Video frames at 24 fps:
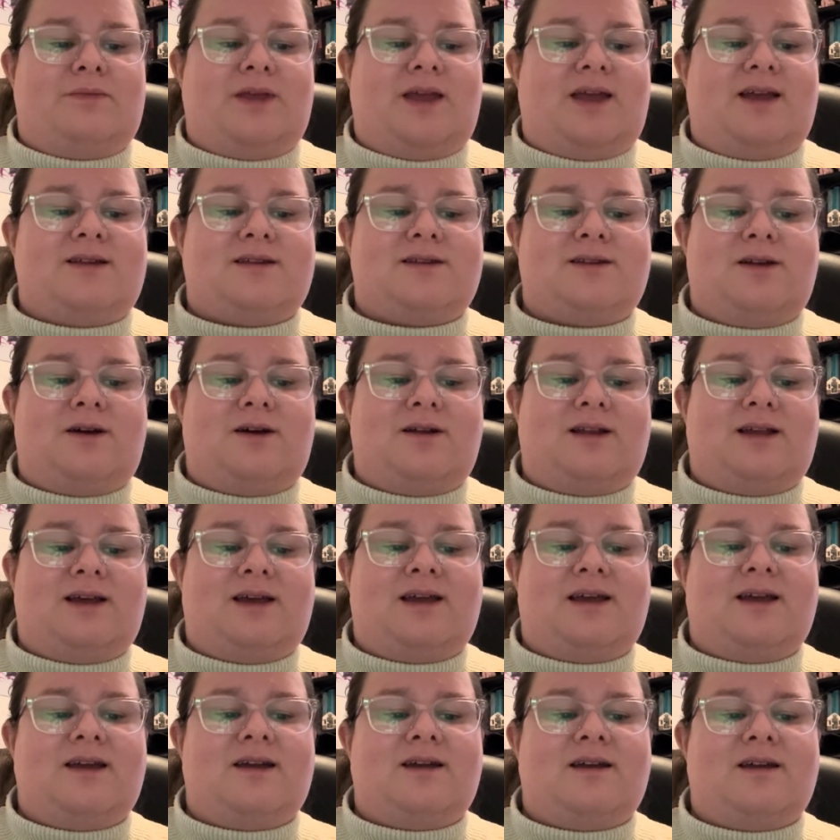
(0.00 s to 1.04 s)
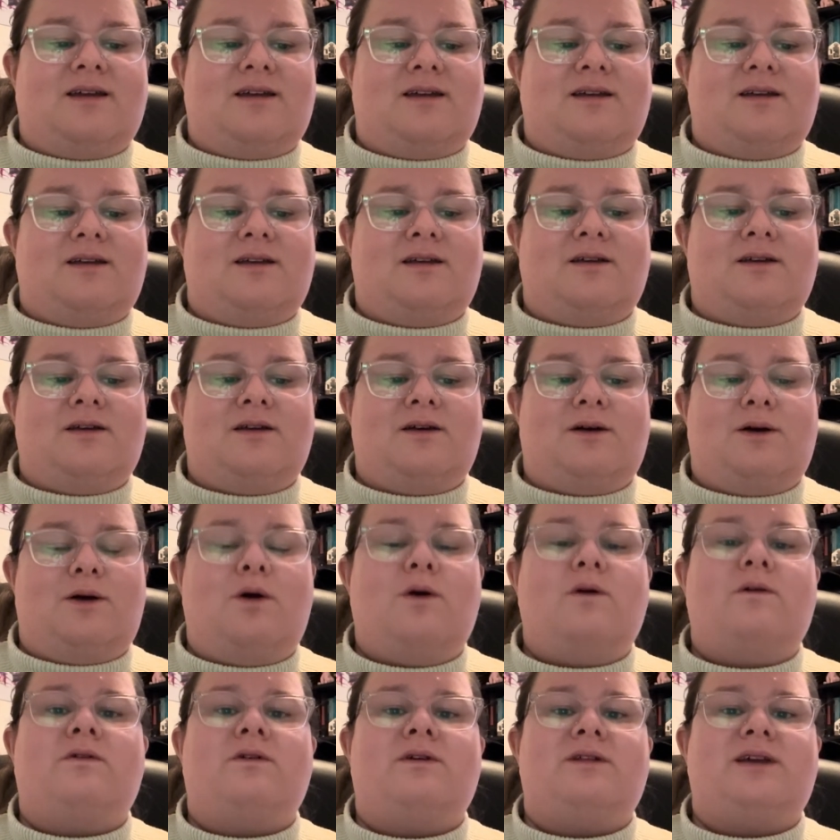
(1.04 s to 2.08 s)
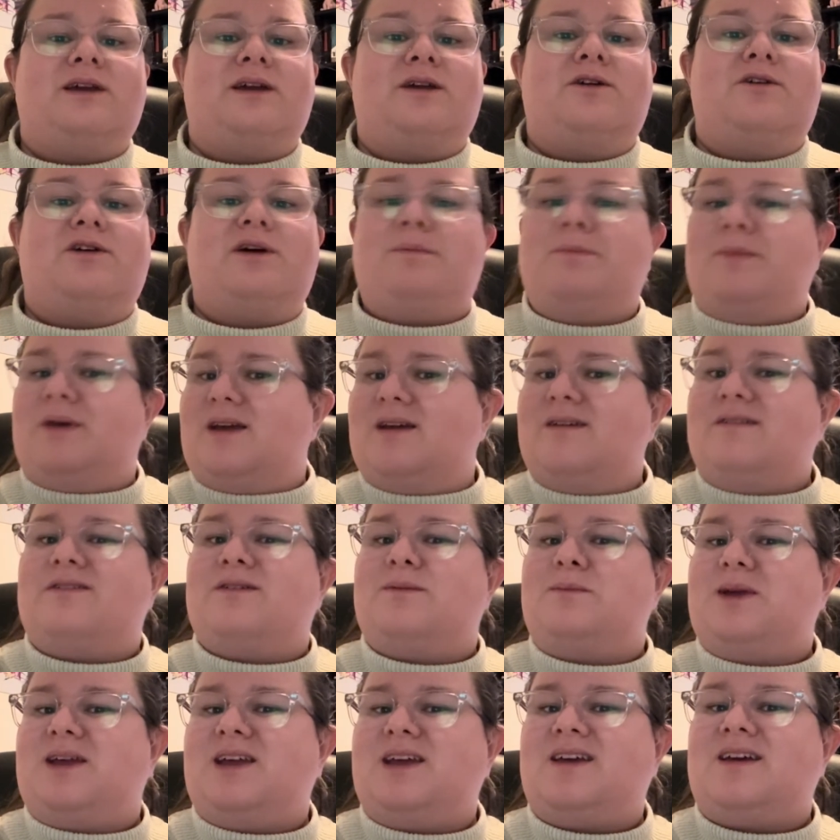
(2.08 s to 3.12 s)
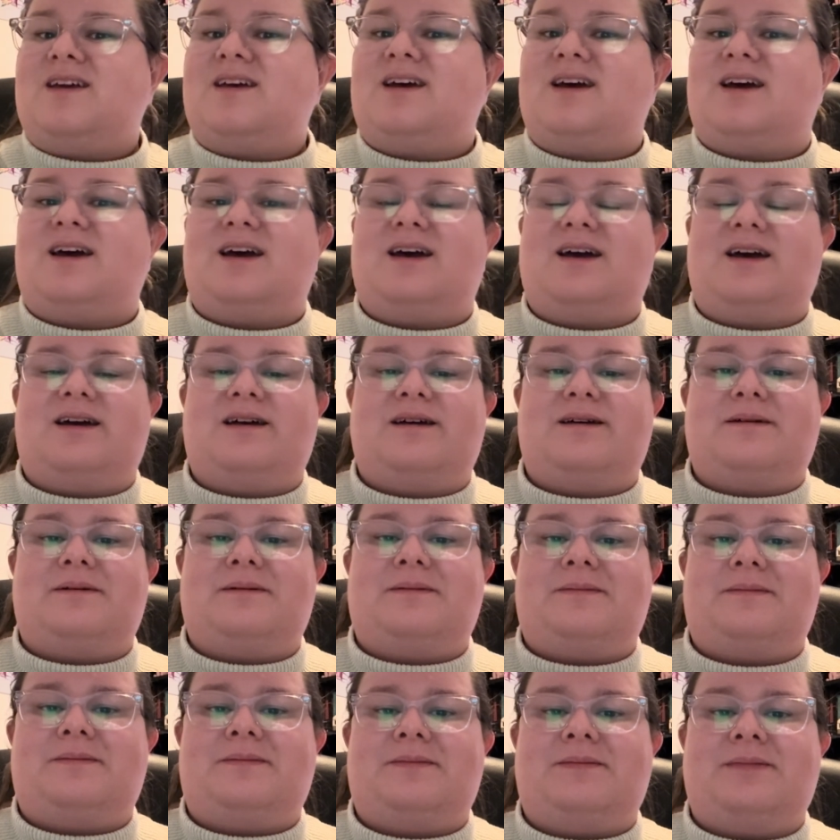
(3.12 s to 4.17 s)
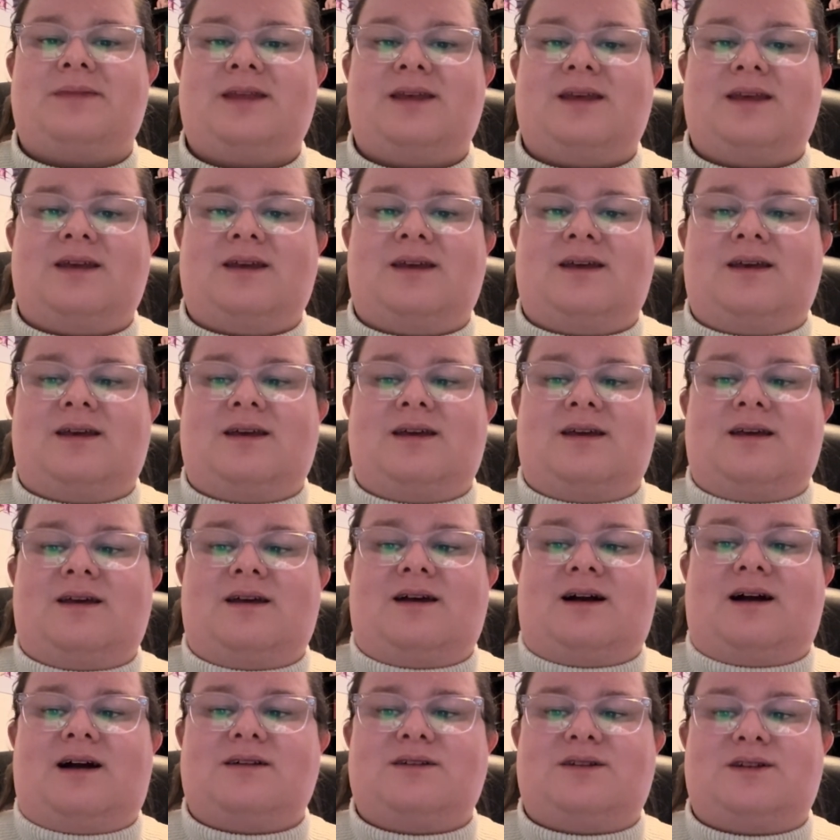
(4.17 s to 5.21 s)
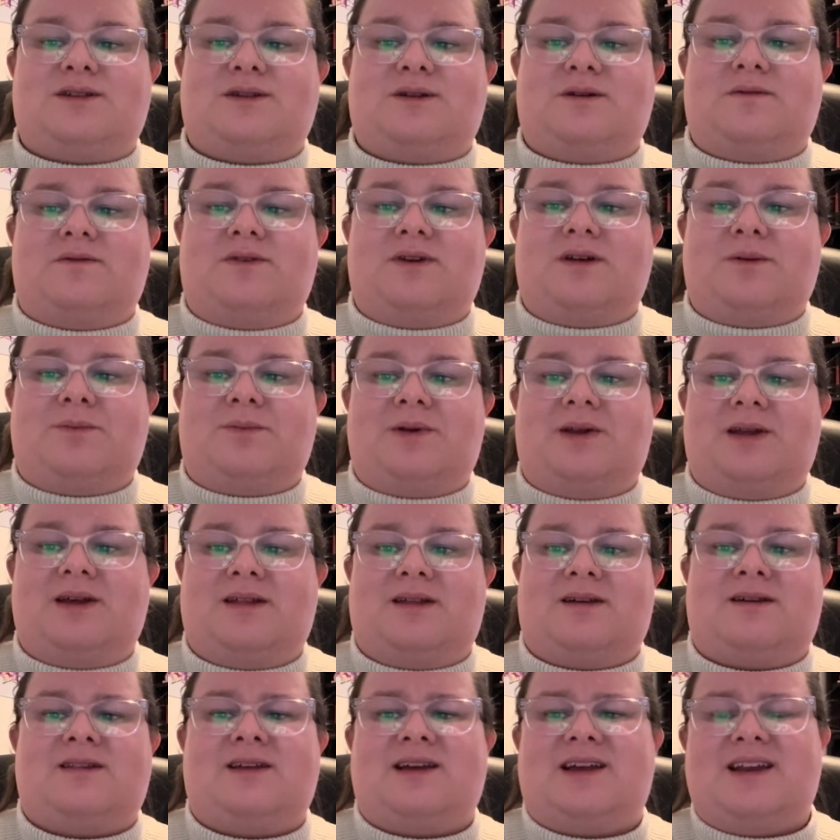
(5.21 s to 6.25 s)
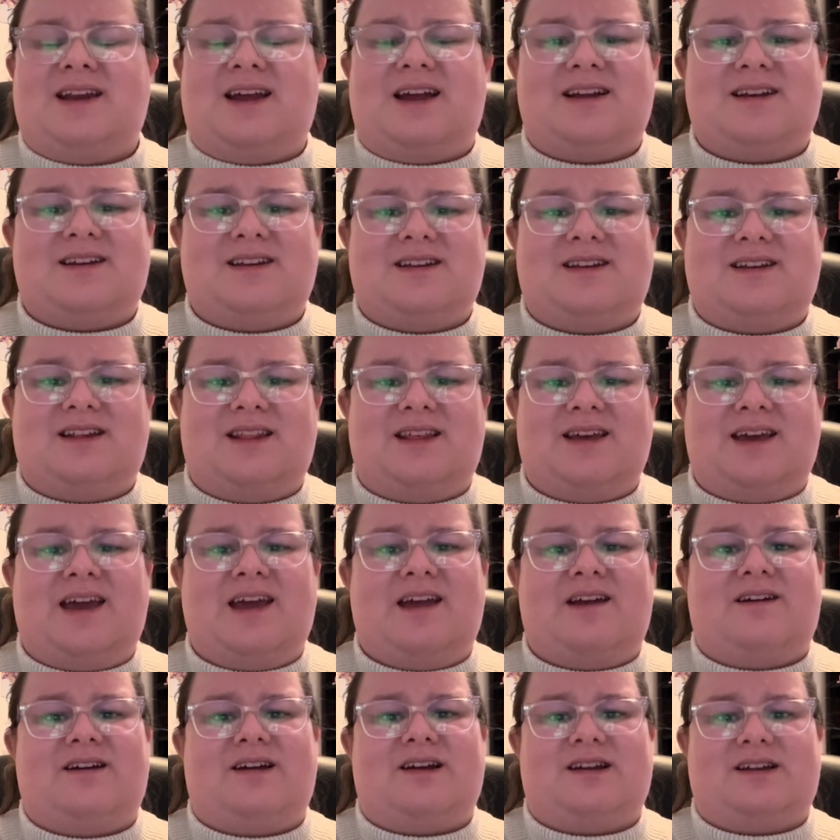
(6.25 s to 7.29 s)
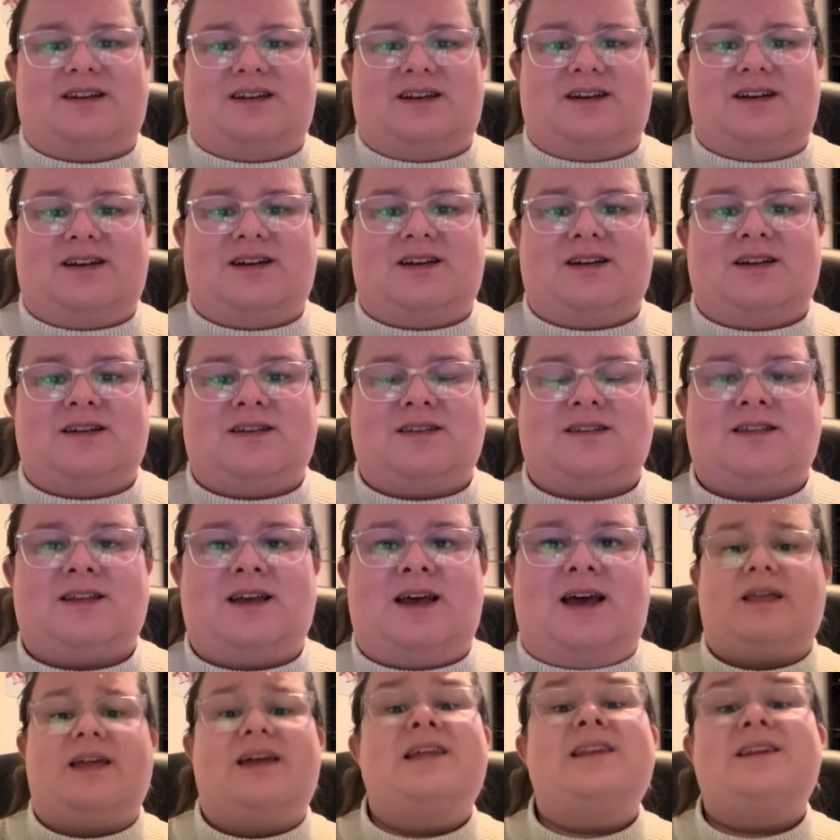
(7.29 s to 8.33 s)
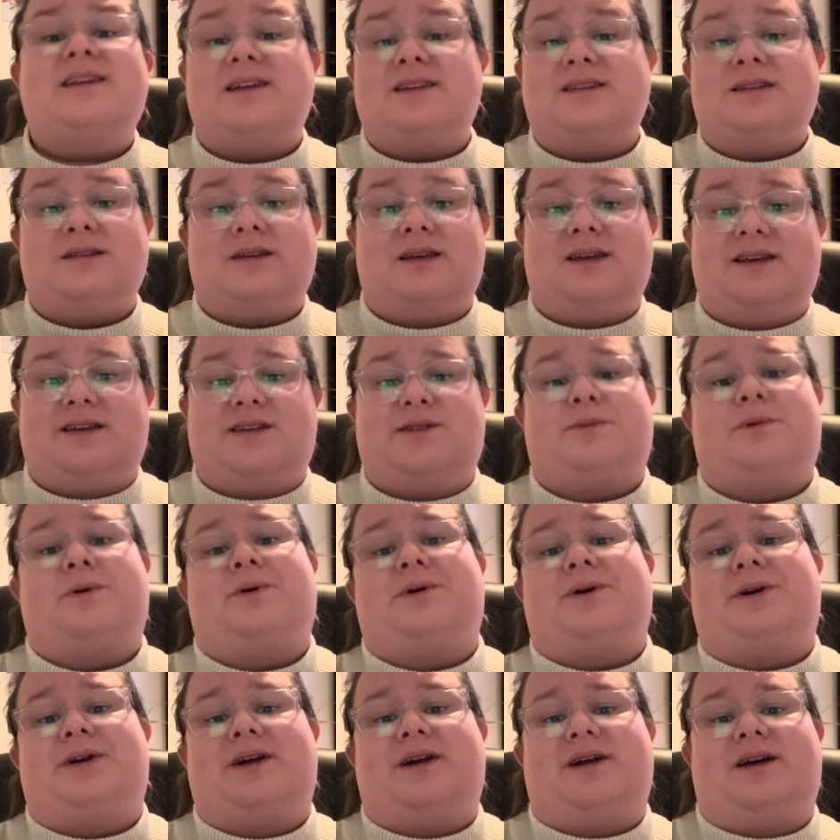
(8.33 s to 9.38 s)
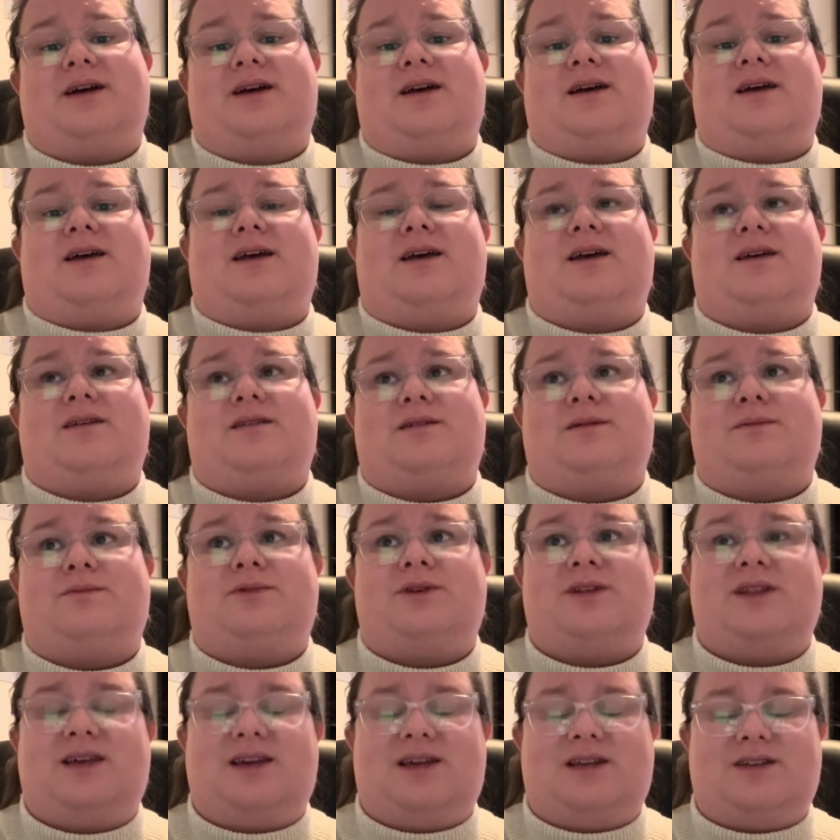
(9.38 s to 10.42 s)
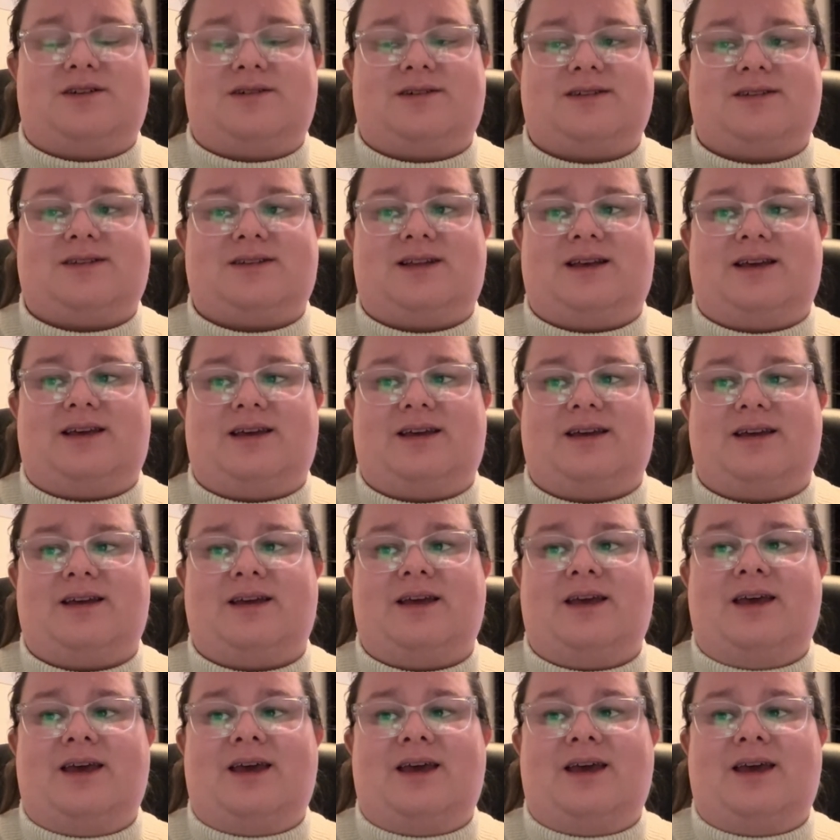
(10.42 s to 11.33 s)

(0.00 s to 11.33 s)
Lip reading: It's not like overly gripping for me. I just don't feel particularly connected to the characters. It does explore some really interesting